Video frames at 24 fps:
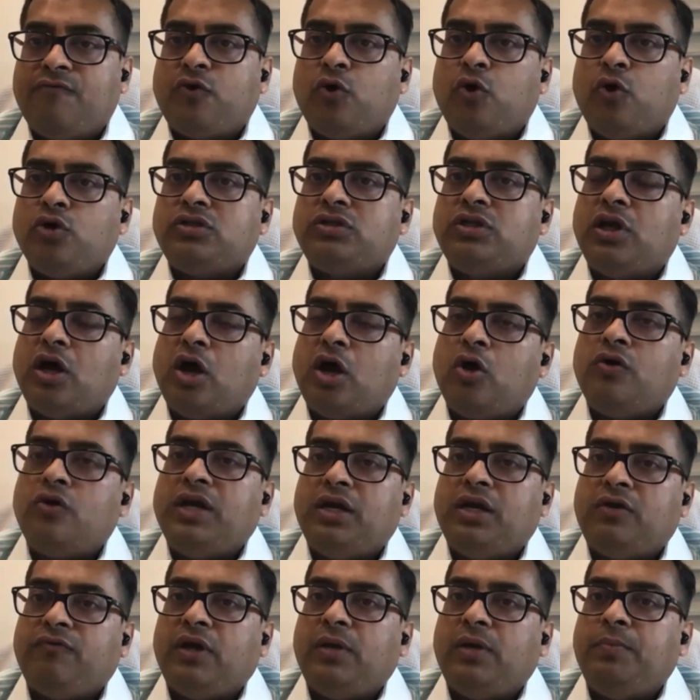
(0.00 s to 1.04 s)
Of course,
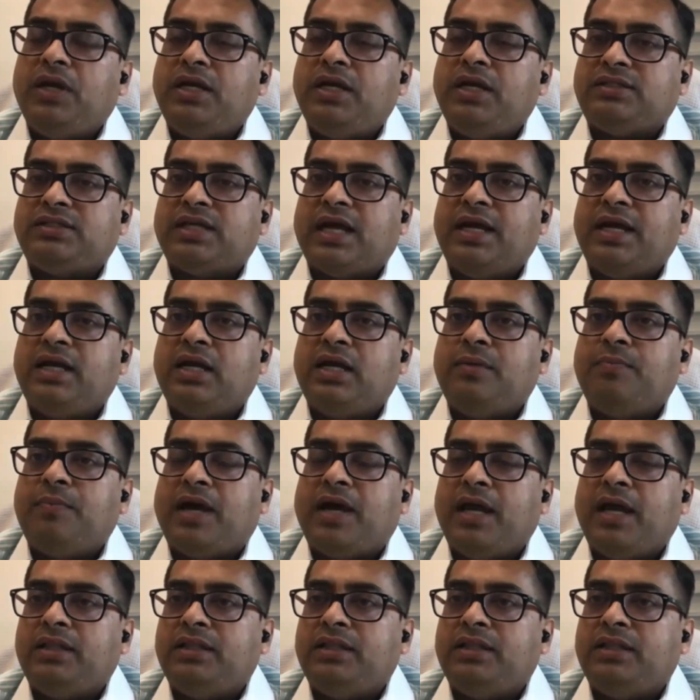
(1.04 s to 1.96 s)
now it will be decided